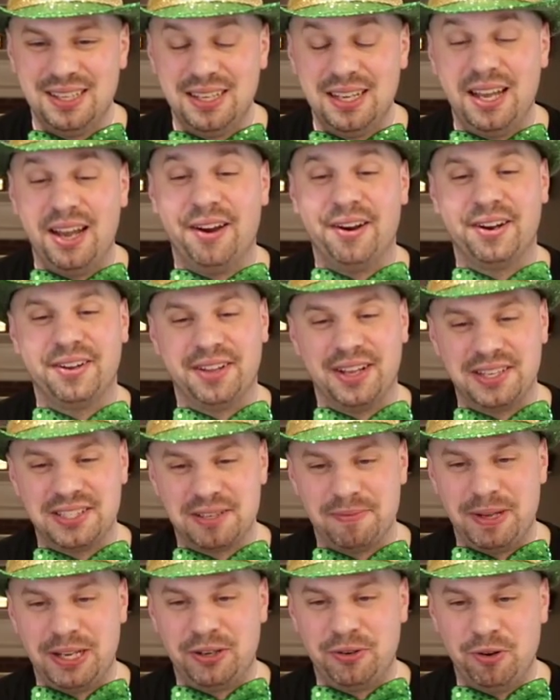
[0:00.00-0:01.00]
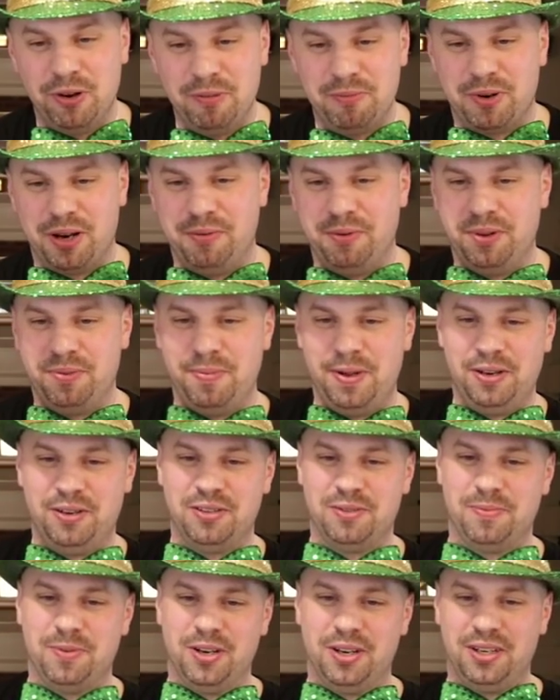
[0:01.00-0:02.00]
Eric likes to make cornbread with
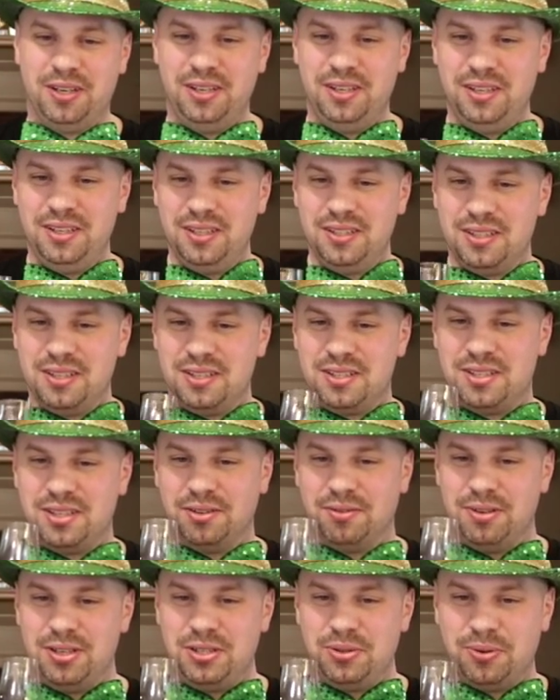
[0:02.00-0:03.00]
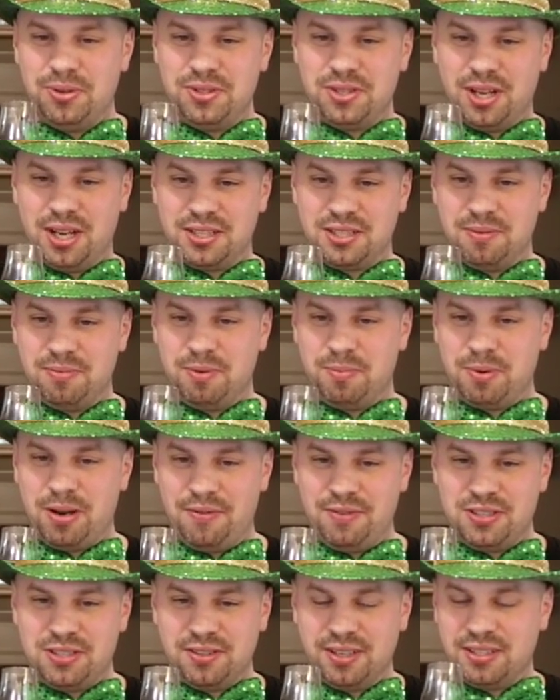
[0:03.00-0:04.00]
Maker's Mark. The distillery tour is awesome. The
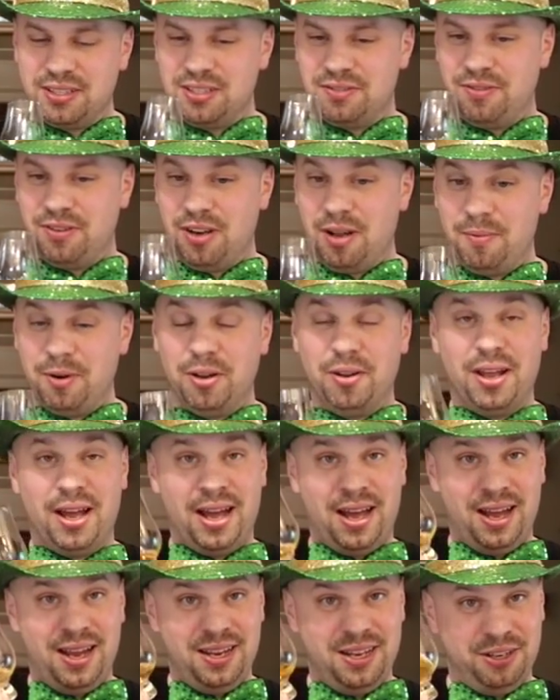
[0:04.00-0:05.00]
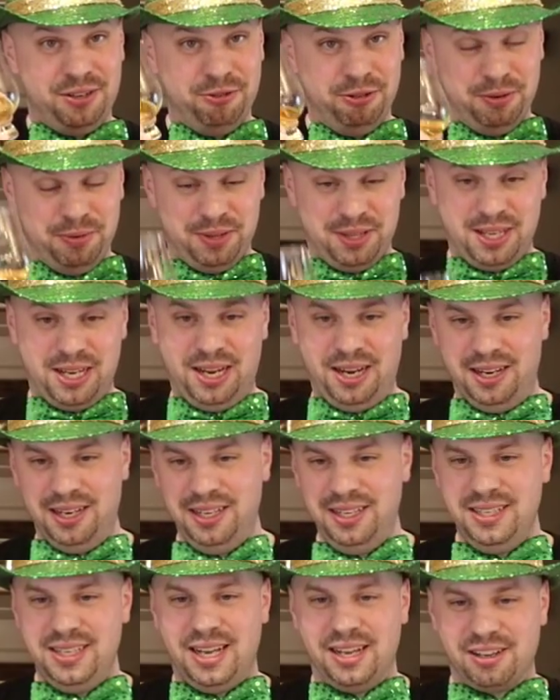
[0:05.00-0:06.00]
Private Select is phenomenal. I agree with
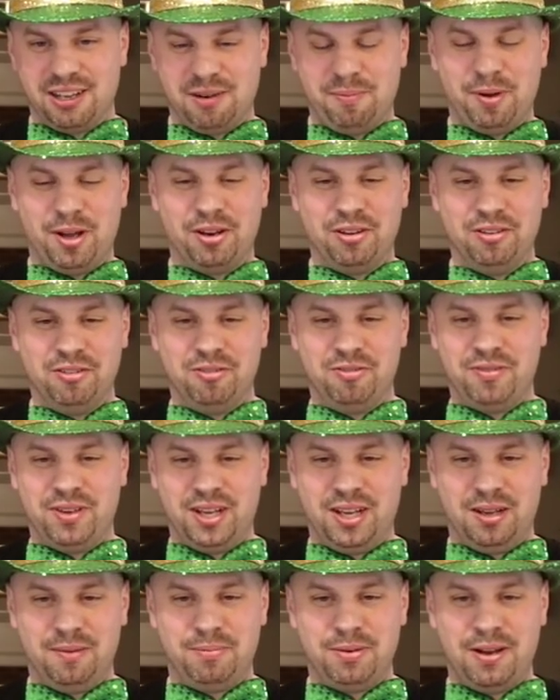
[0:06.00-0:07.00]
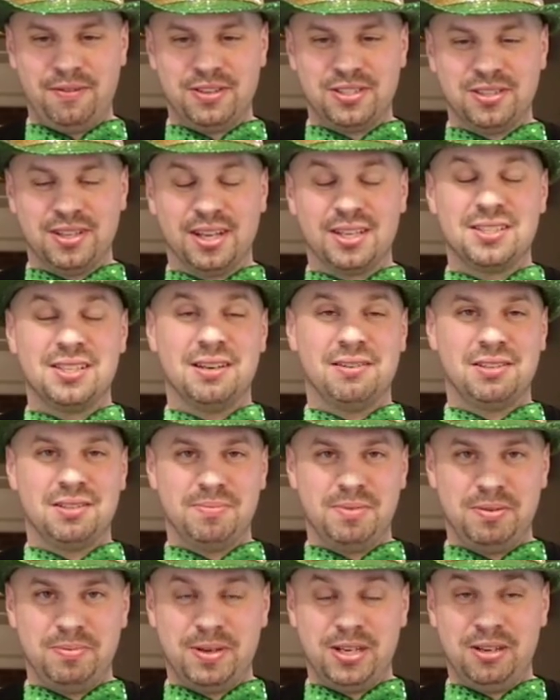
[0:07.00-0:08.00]
that. I got a bottle of Private Select sent
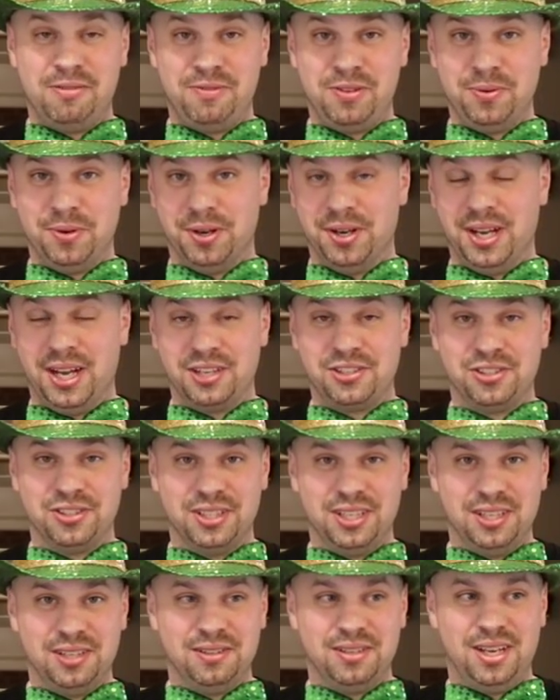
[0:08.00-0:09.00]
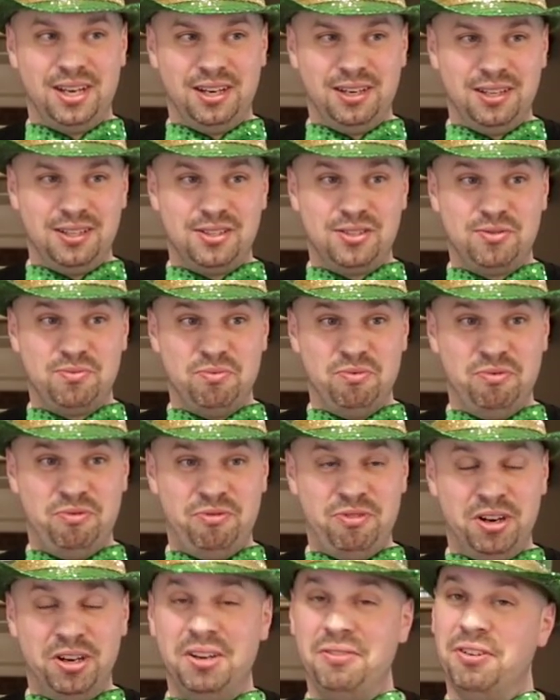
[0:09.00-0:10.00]
to me by a viewer, actually, and it's
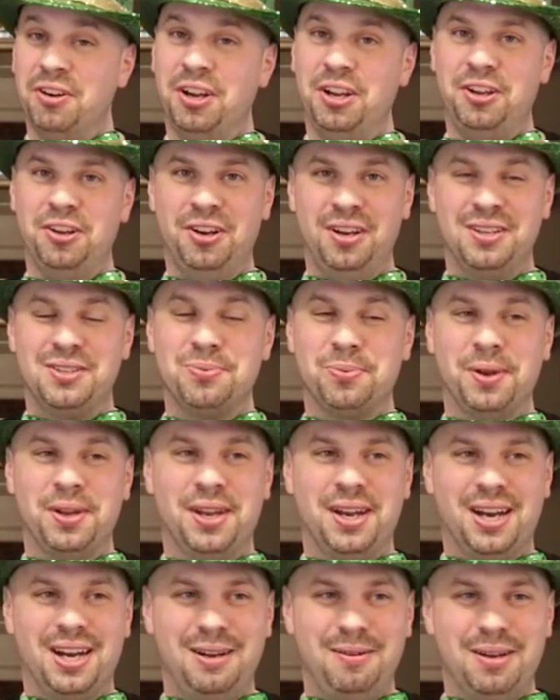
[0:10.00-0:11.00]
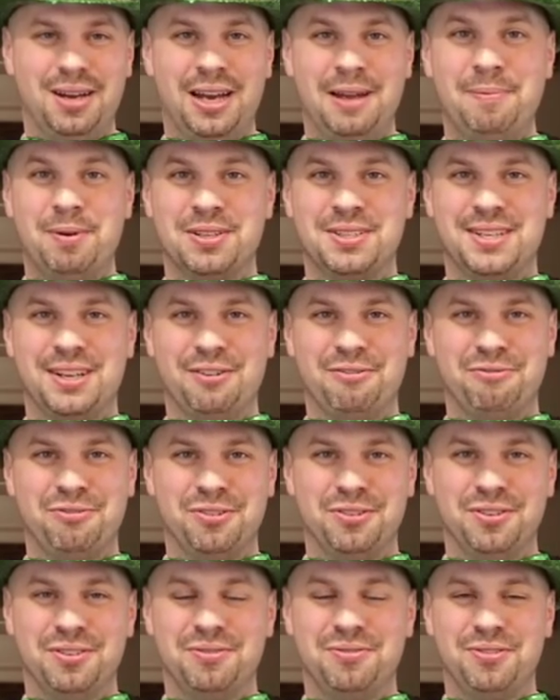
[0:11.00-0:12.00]
very, very good. It's one that I bust out
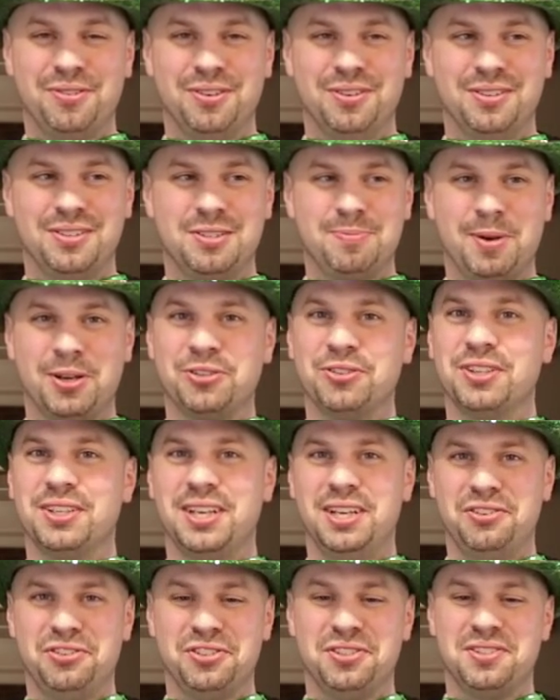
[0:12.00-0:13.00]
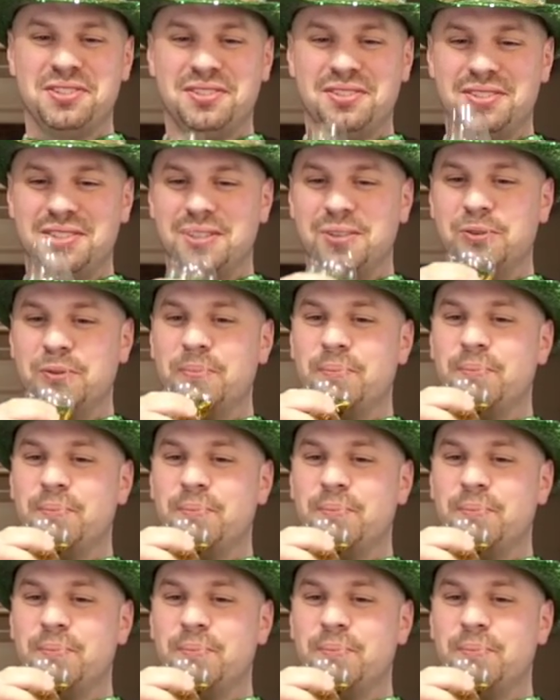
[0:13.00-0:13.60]
for special occasions. So.